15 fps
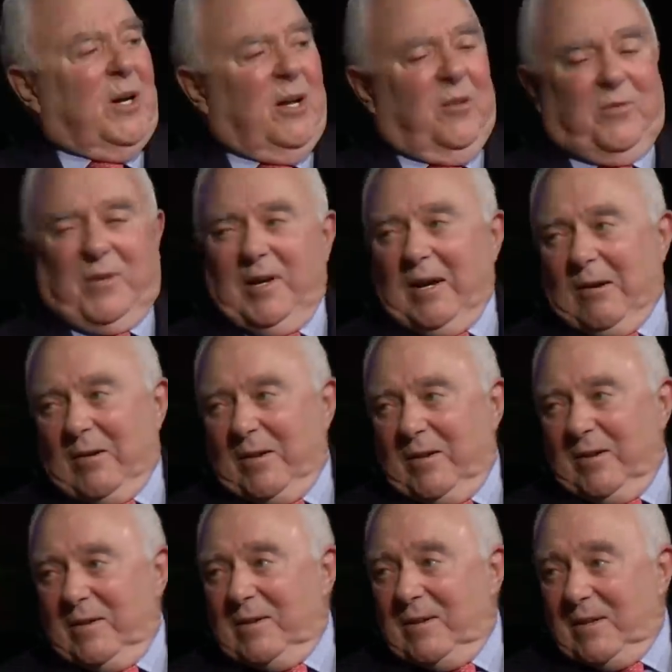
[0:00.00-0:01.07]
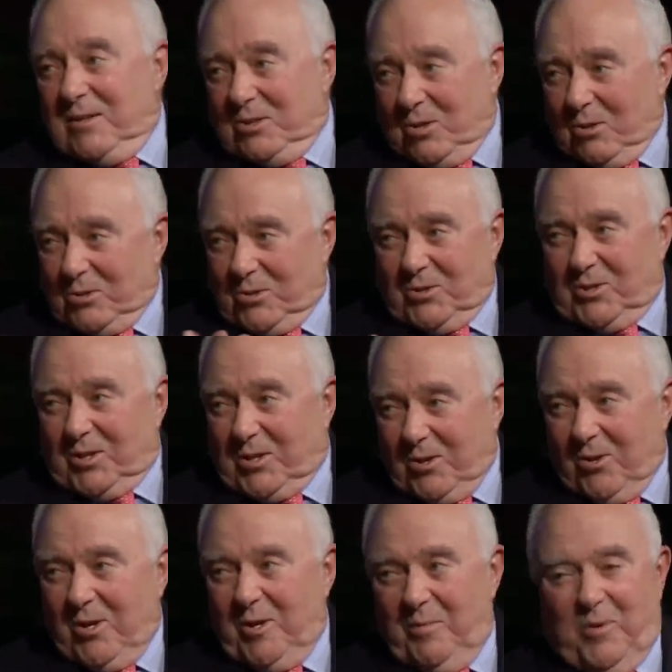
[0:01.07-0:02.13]
health care in the Social
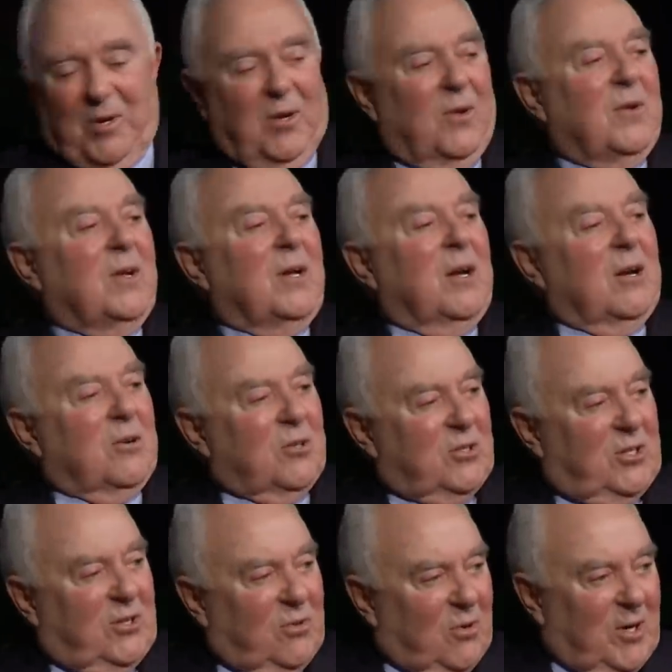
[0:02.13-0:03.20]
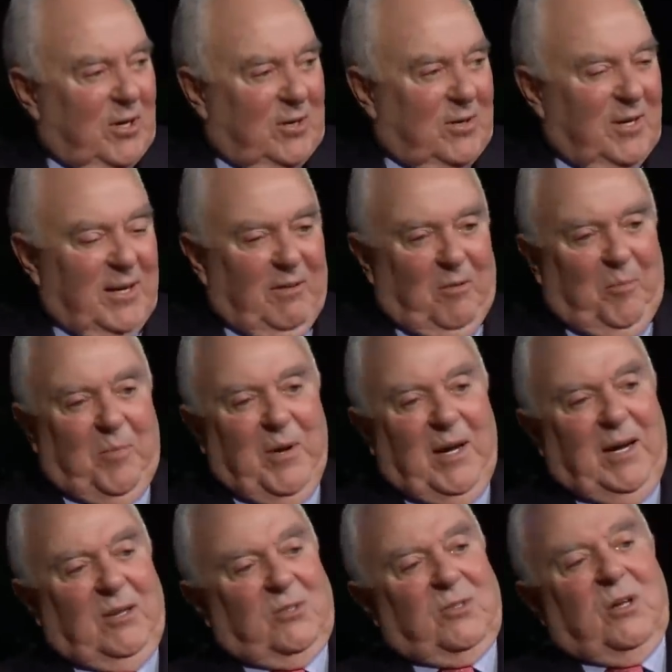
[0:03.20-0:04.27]
Security bill because he thought it could never
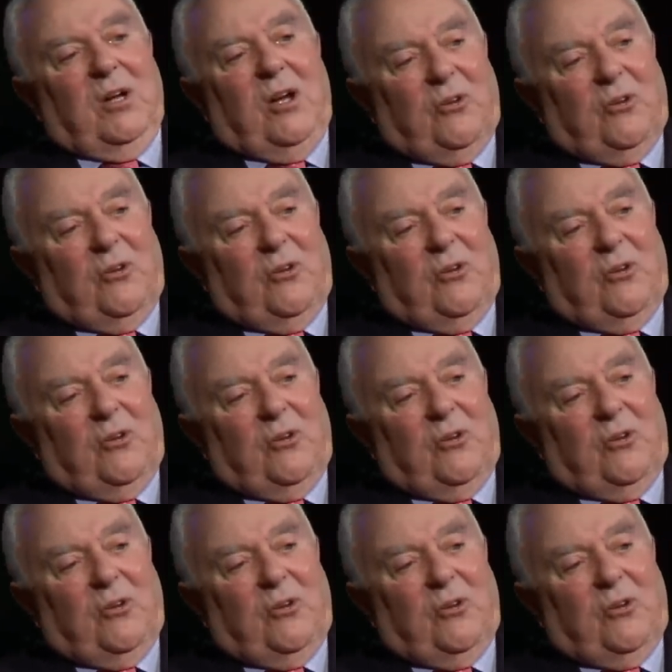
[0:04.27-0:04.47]
pass.